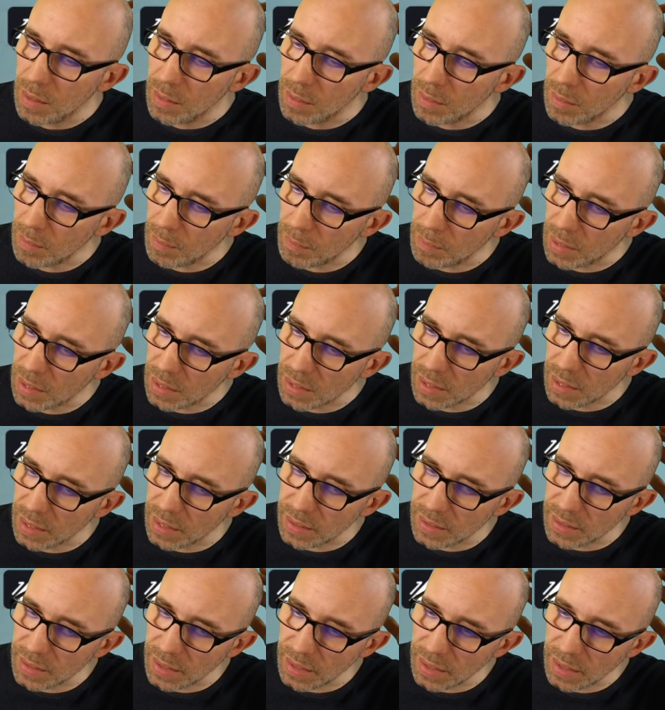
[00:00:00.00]
but I
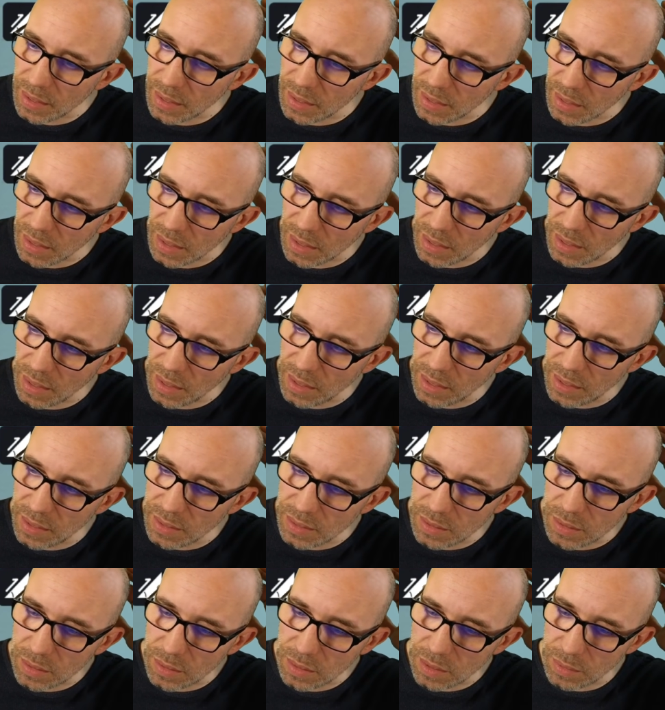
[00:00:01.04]
think it's
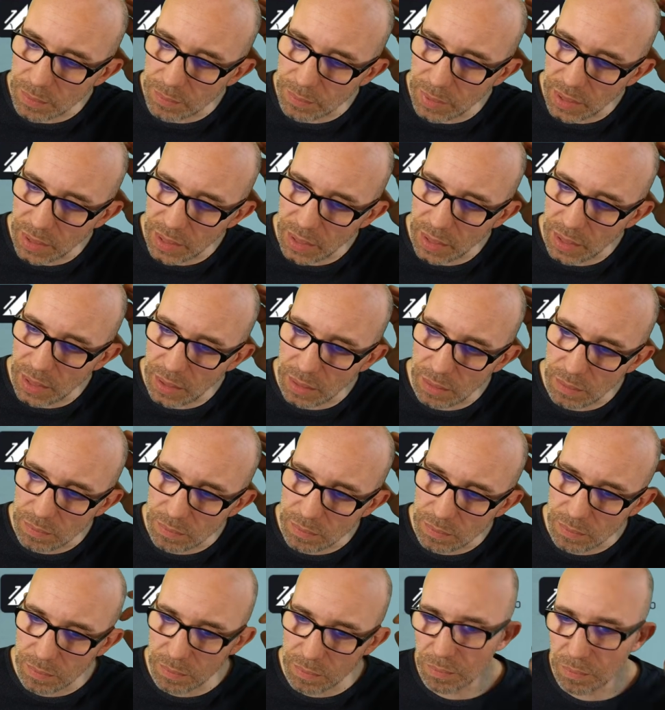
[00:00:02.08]
gonna be
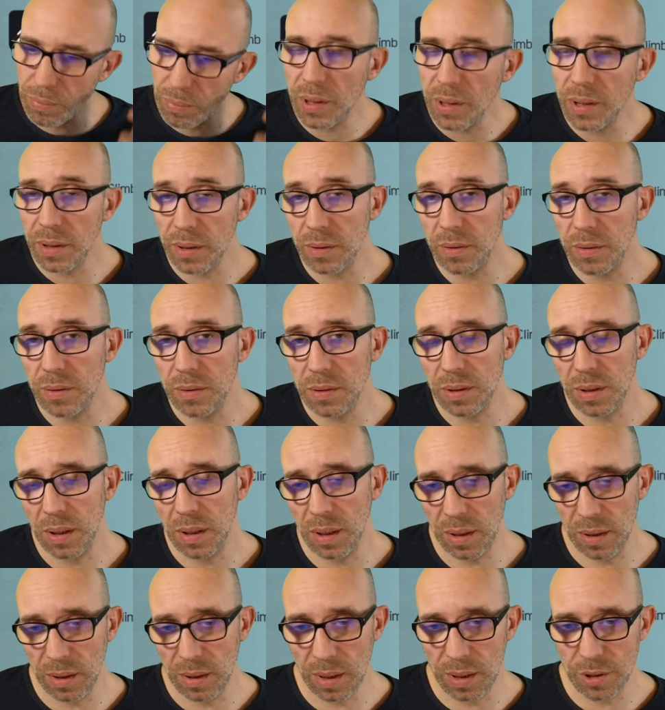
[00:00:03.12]
pretty good,
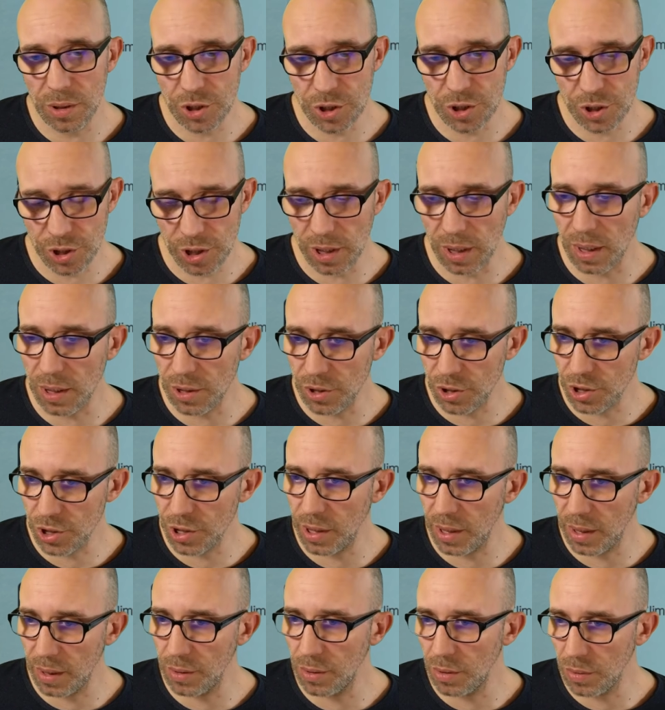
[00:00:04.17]
and I'll
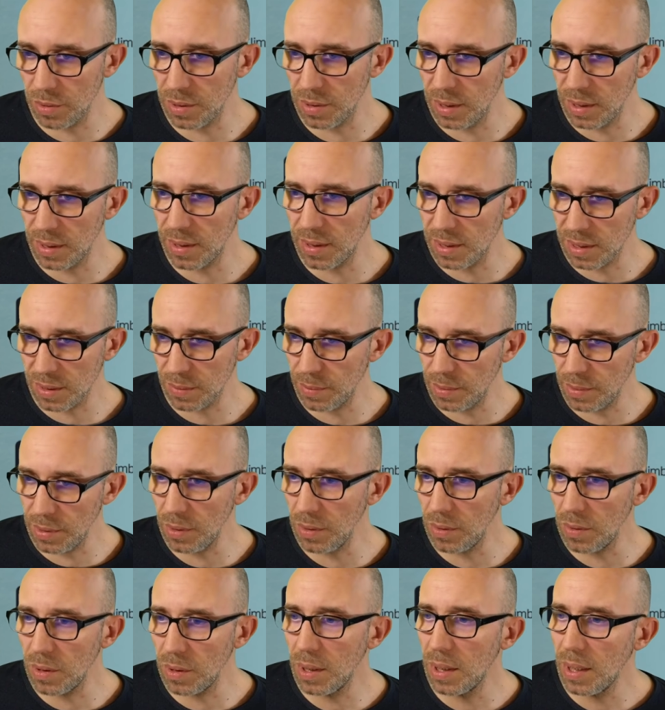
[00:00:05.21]
share those details with you.